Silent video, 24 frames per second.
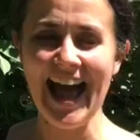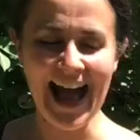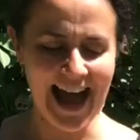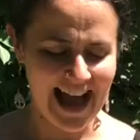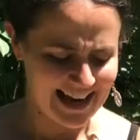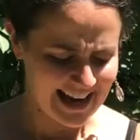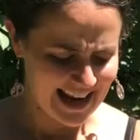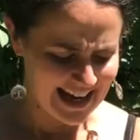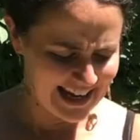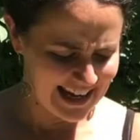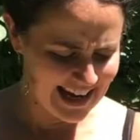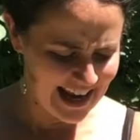
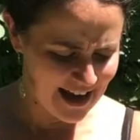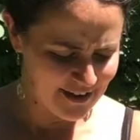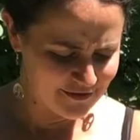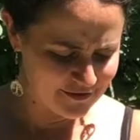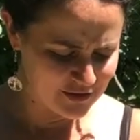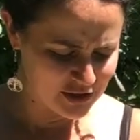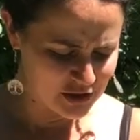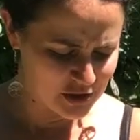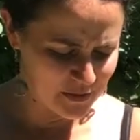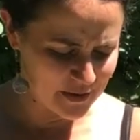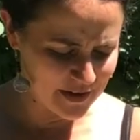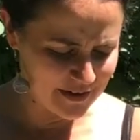And I love
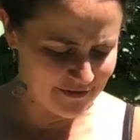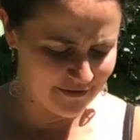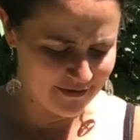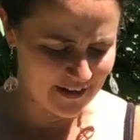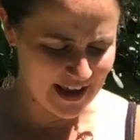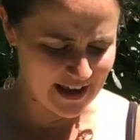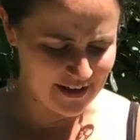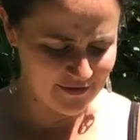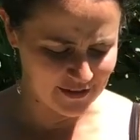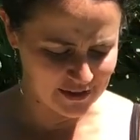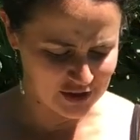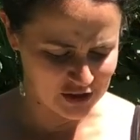doing
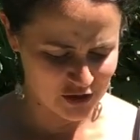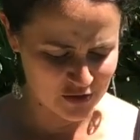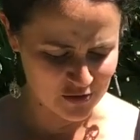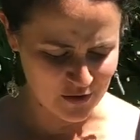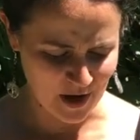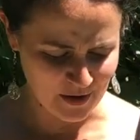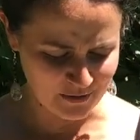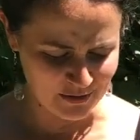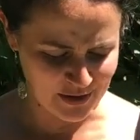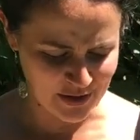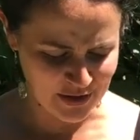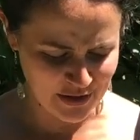flavours
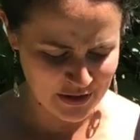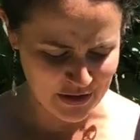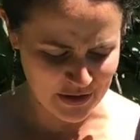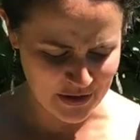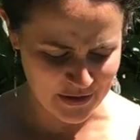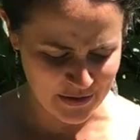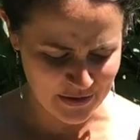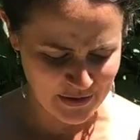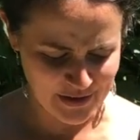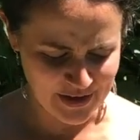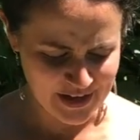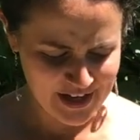throughout the
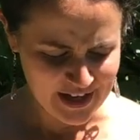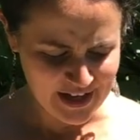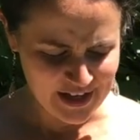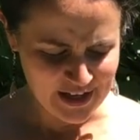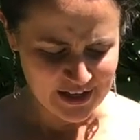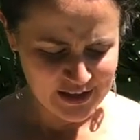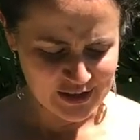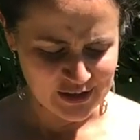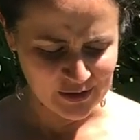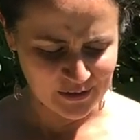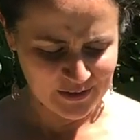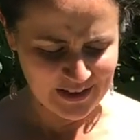year.
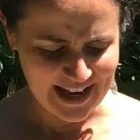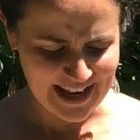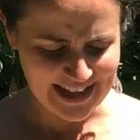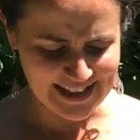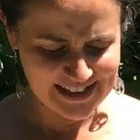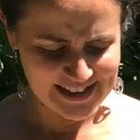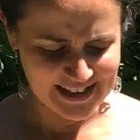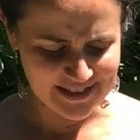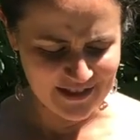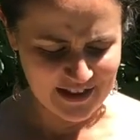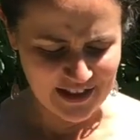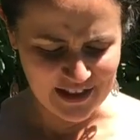So
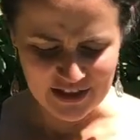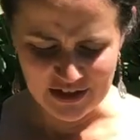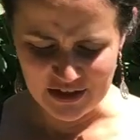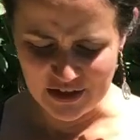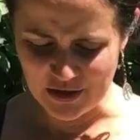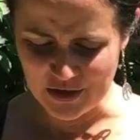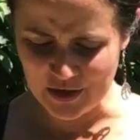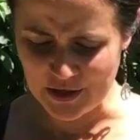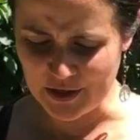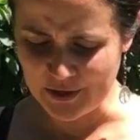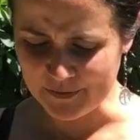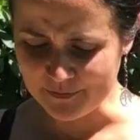later in the
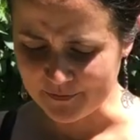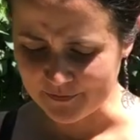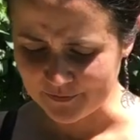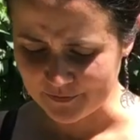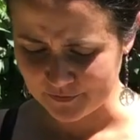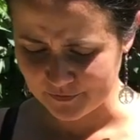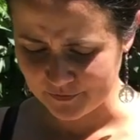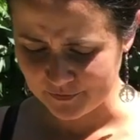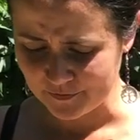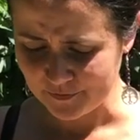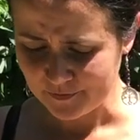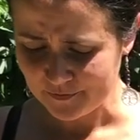year,
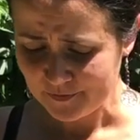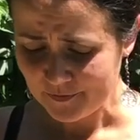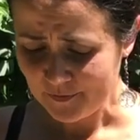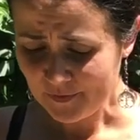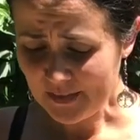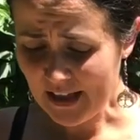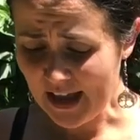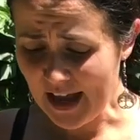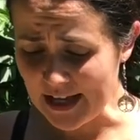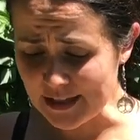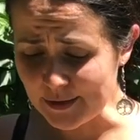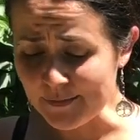
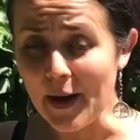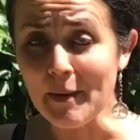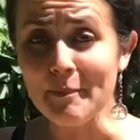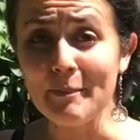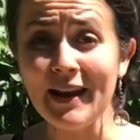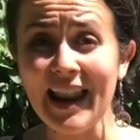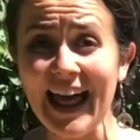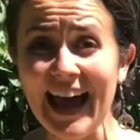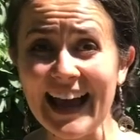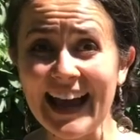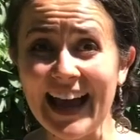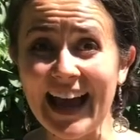as my
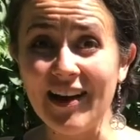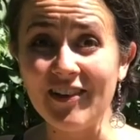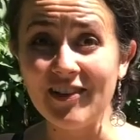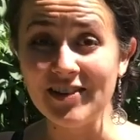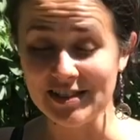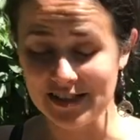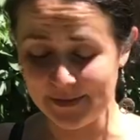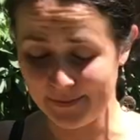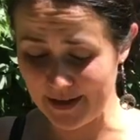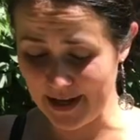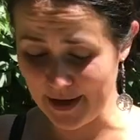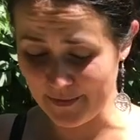
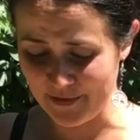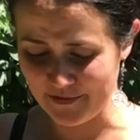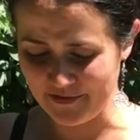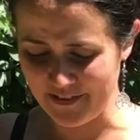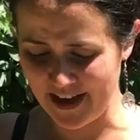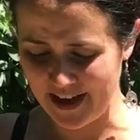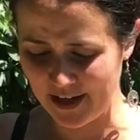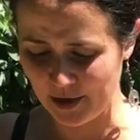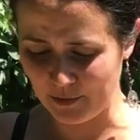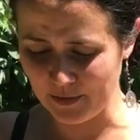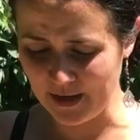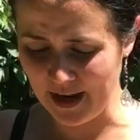blackcurrants become
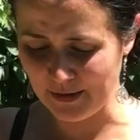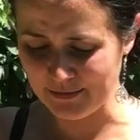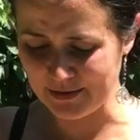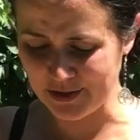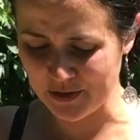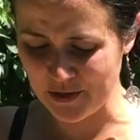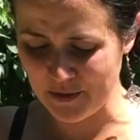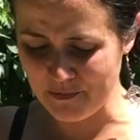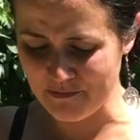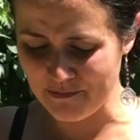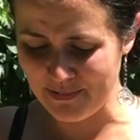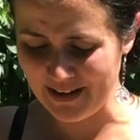available, I'll be
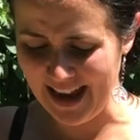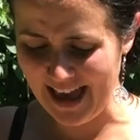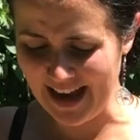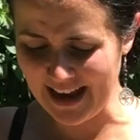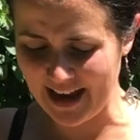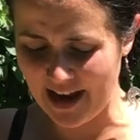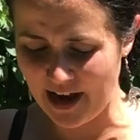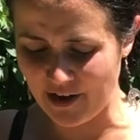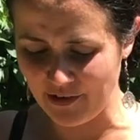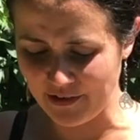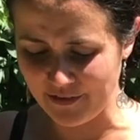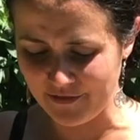doing
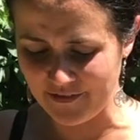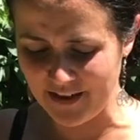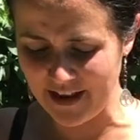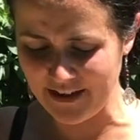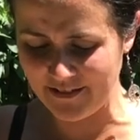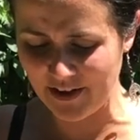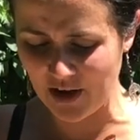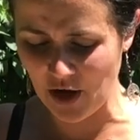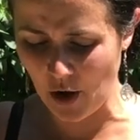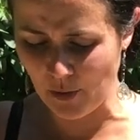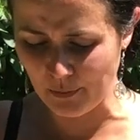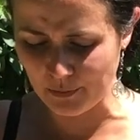blackcurrant flavour
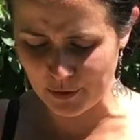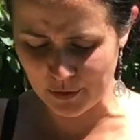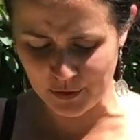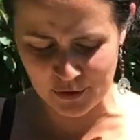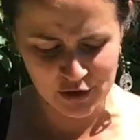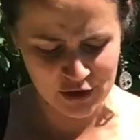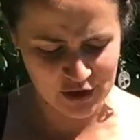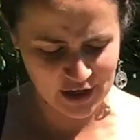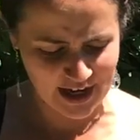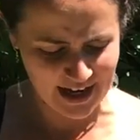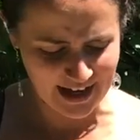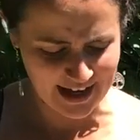
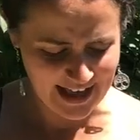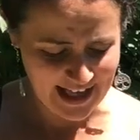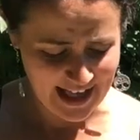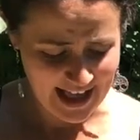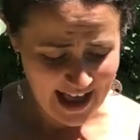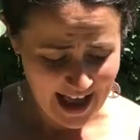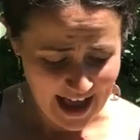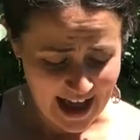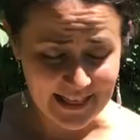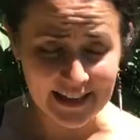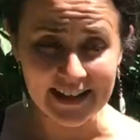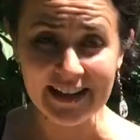kombucha.
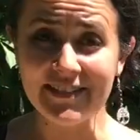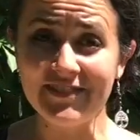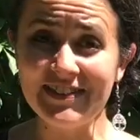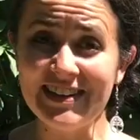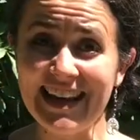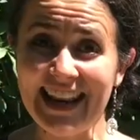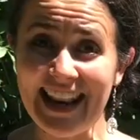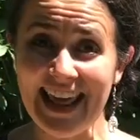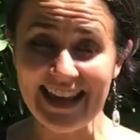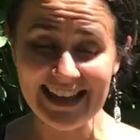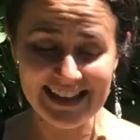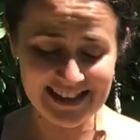And then even
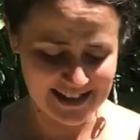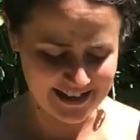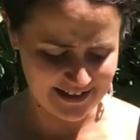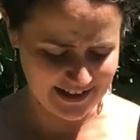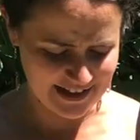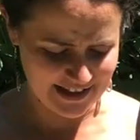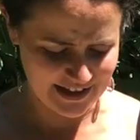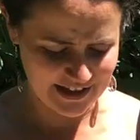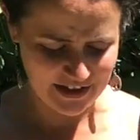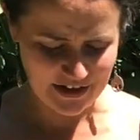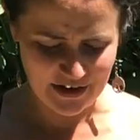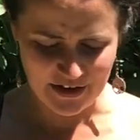later in
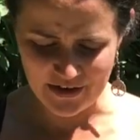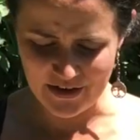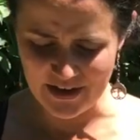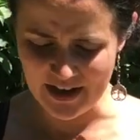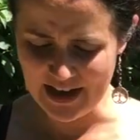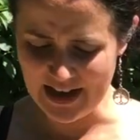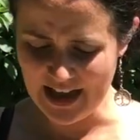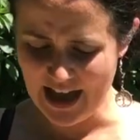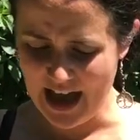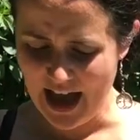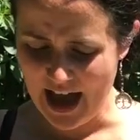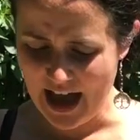the year,
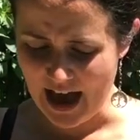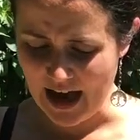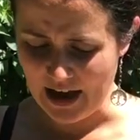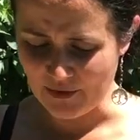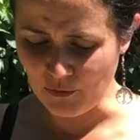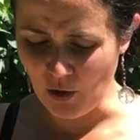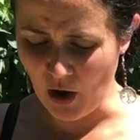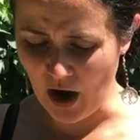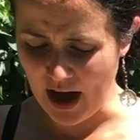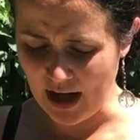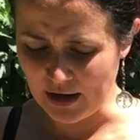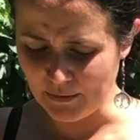
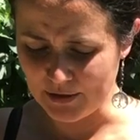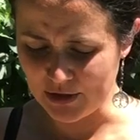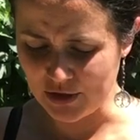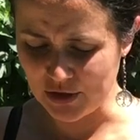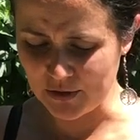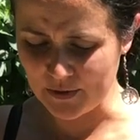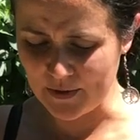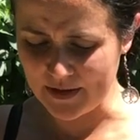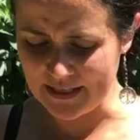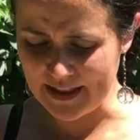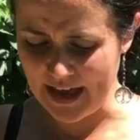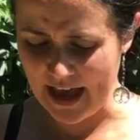what I'll be
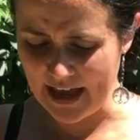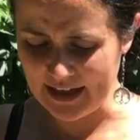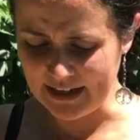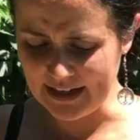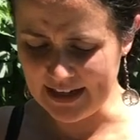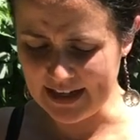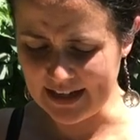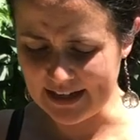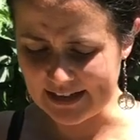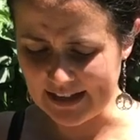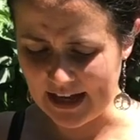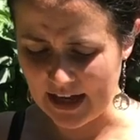doing then
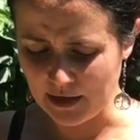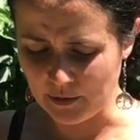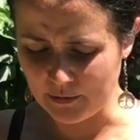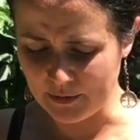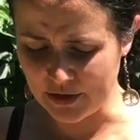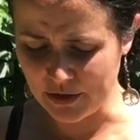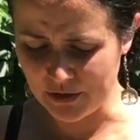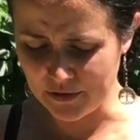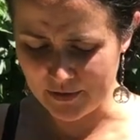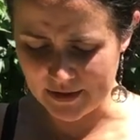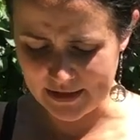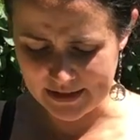is I'll be
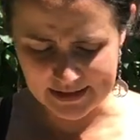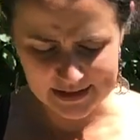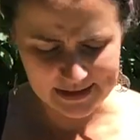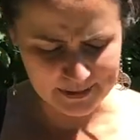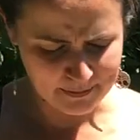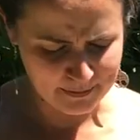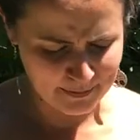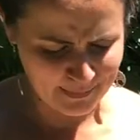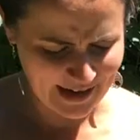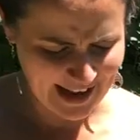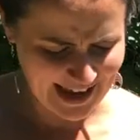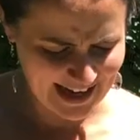doing
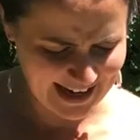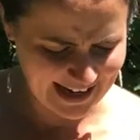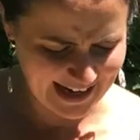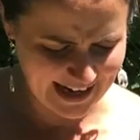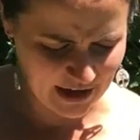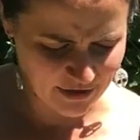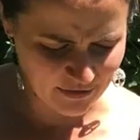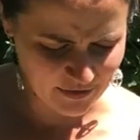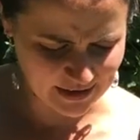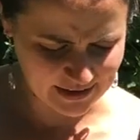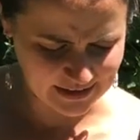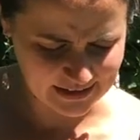some
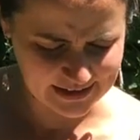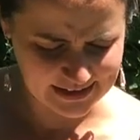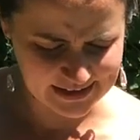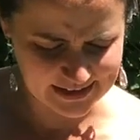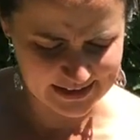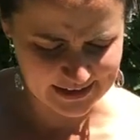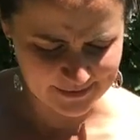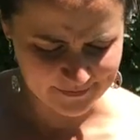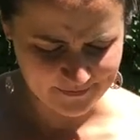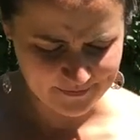blackcurrants.